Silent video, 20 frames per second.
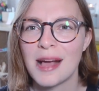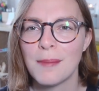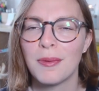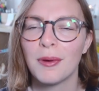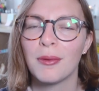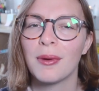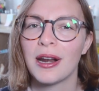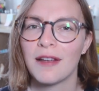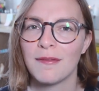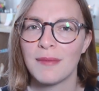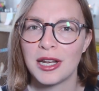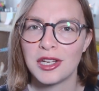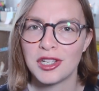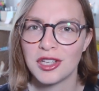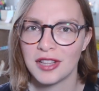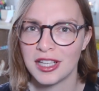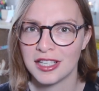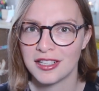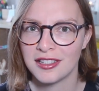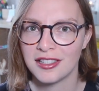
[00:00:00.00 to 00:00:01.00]
But when I've
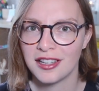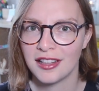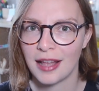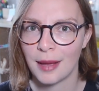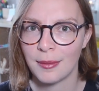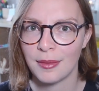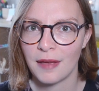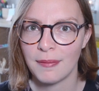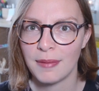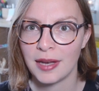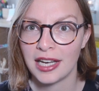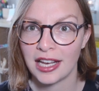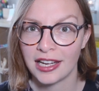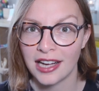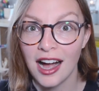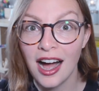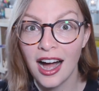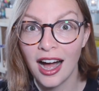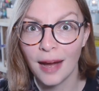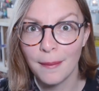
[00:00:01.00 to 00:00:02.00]
mentioned this to them, they've been
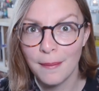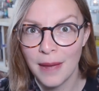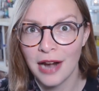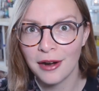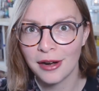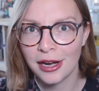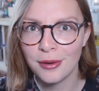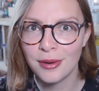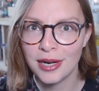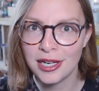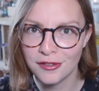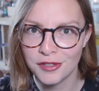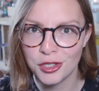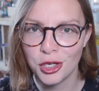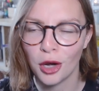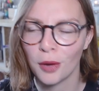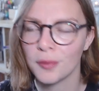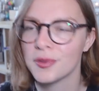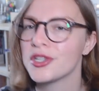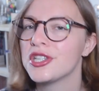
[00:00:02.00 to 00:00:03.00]
like, ah, oh, Mary, Queen of
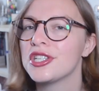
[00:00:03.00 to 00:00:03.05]
Shops.